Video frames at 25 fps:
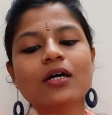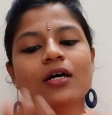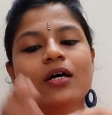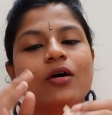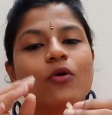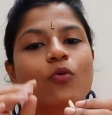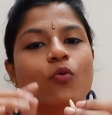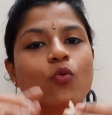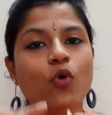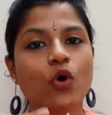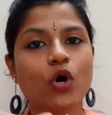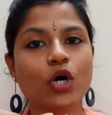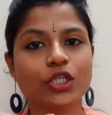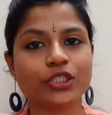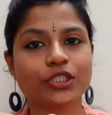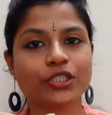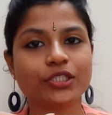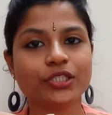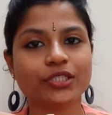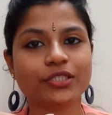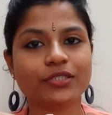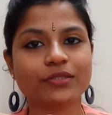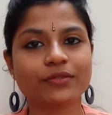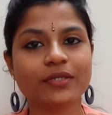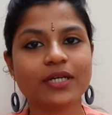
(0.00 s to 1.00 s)

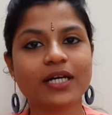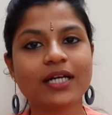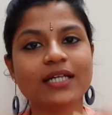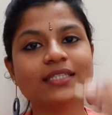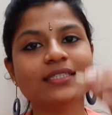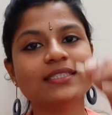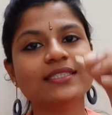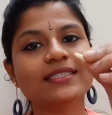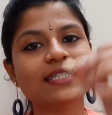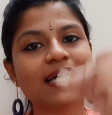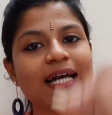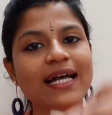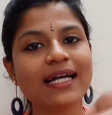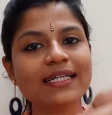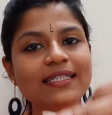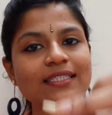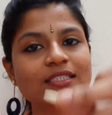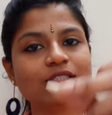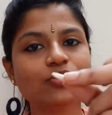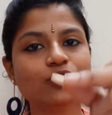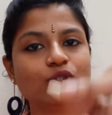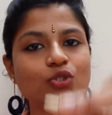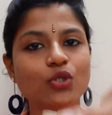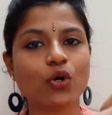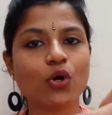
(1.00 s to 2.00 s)
wash.
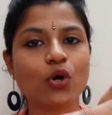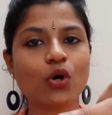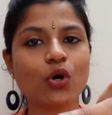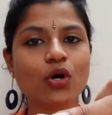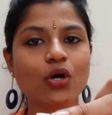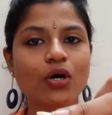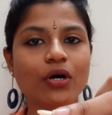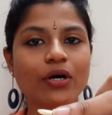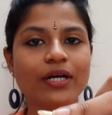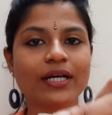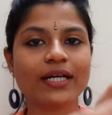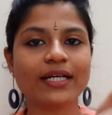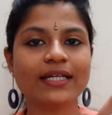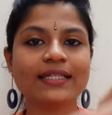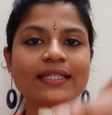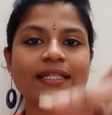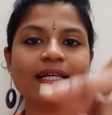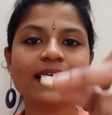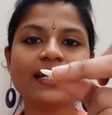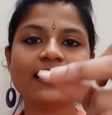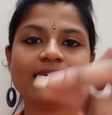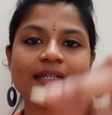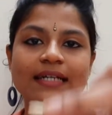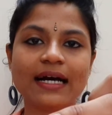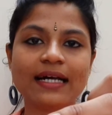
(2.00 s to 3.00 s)
Just show in
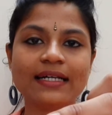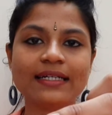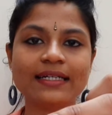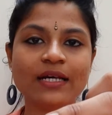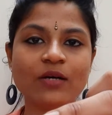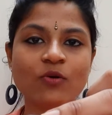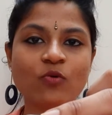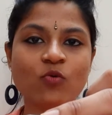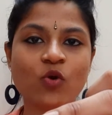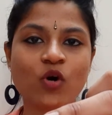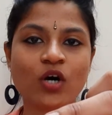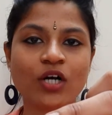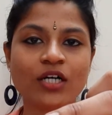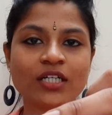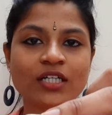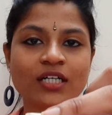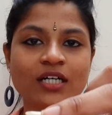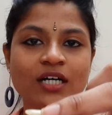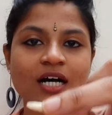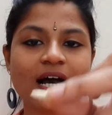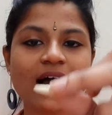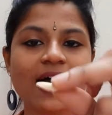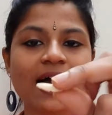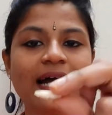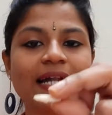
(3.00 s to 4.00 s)
the running
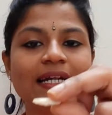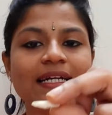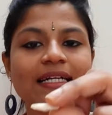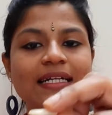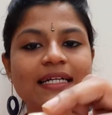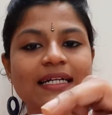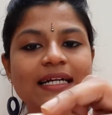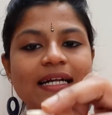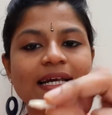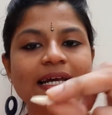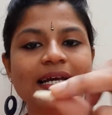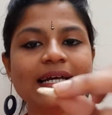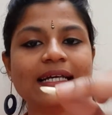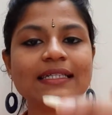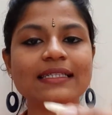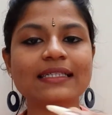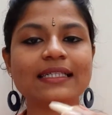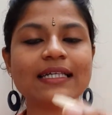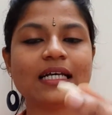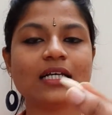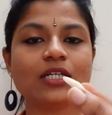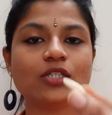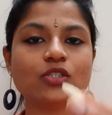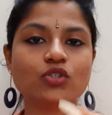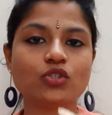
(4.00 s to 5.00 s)
water and clean
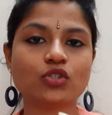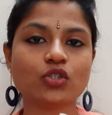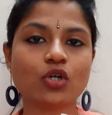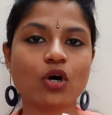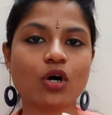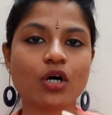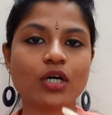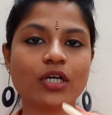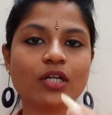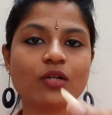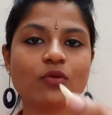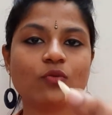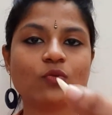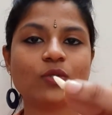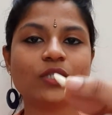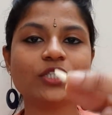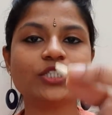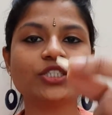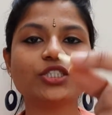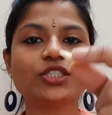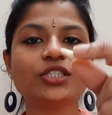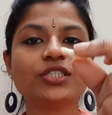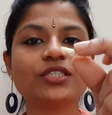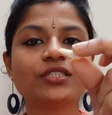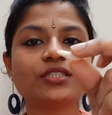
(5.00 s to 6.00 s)
the soil
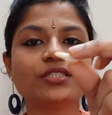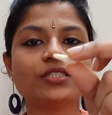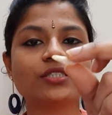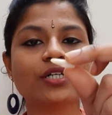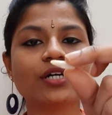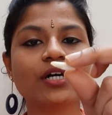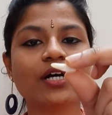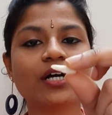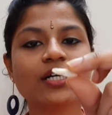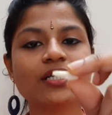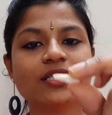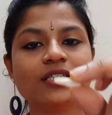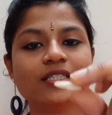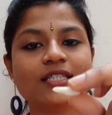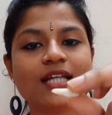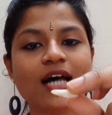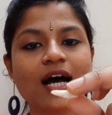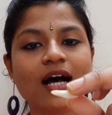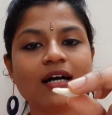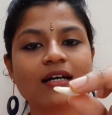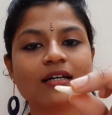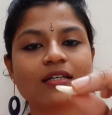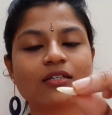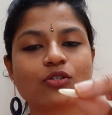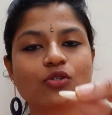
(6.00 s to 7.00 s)
which is
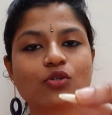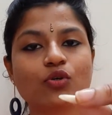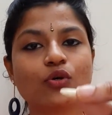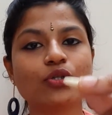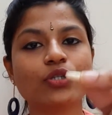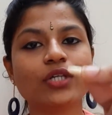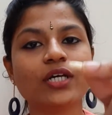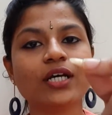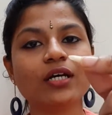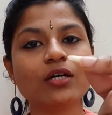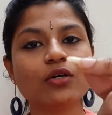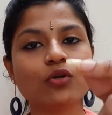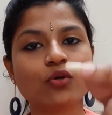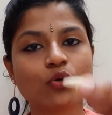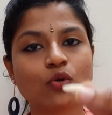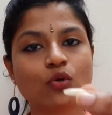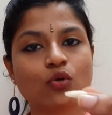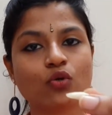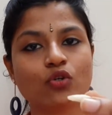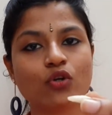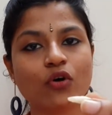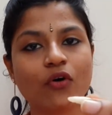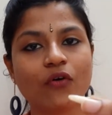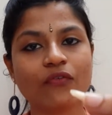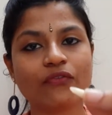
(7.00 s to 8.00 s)
stuck to the
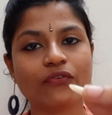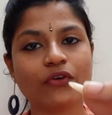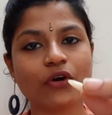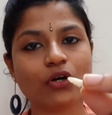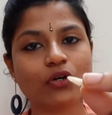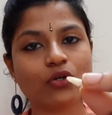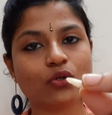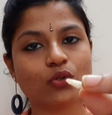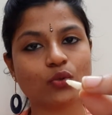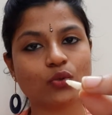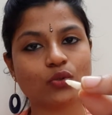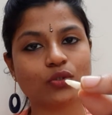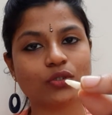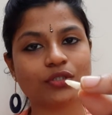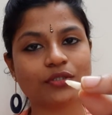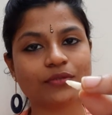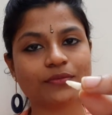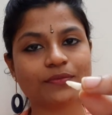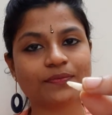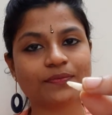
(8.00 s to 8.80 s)
root of your tooth.